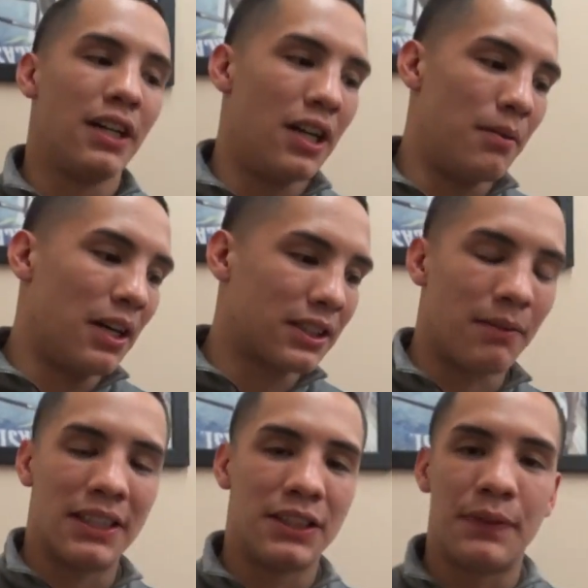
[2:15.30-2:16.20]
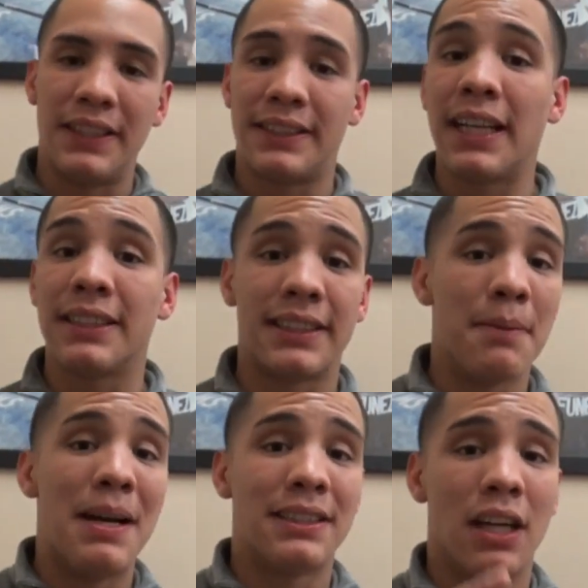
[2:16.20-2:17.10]
Oscar Valdez 56,
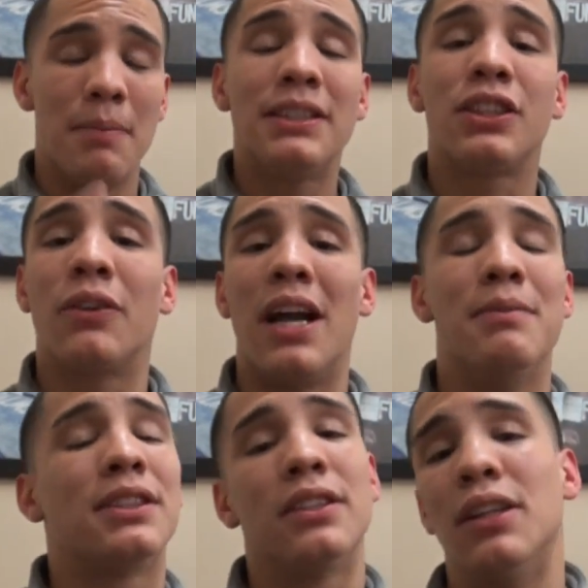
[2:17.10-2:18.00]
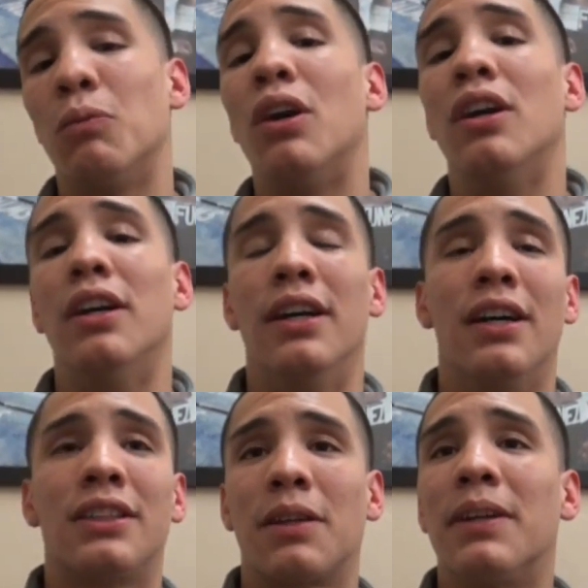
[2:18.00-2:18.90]
same as Instagram is
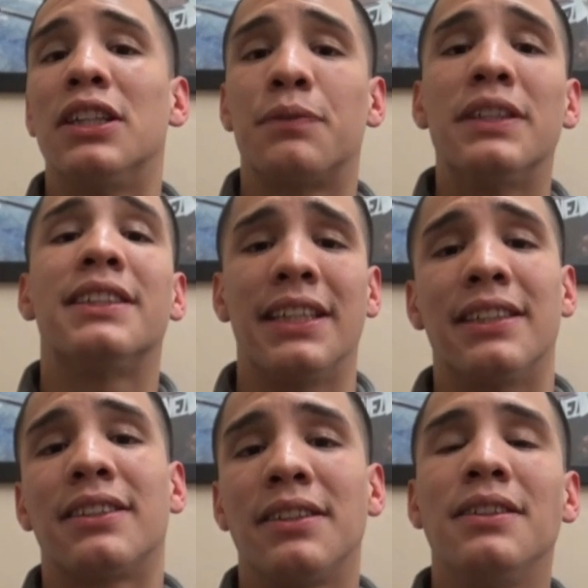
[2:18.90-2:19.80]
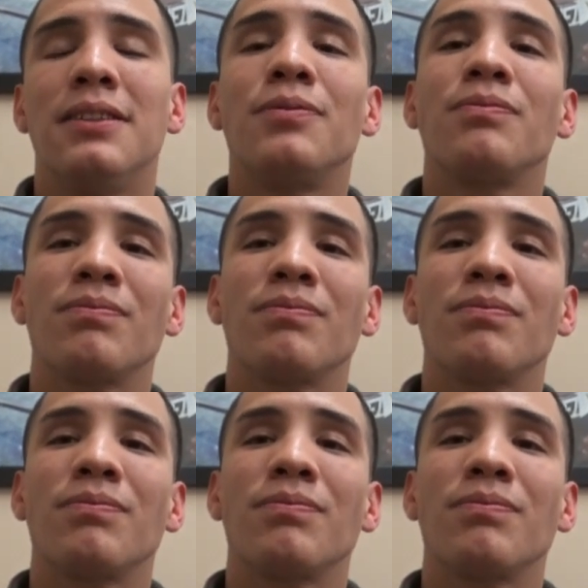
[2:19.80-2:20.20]
Oscar Valdez 56.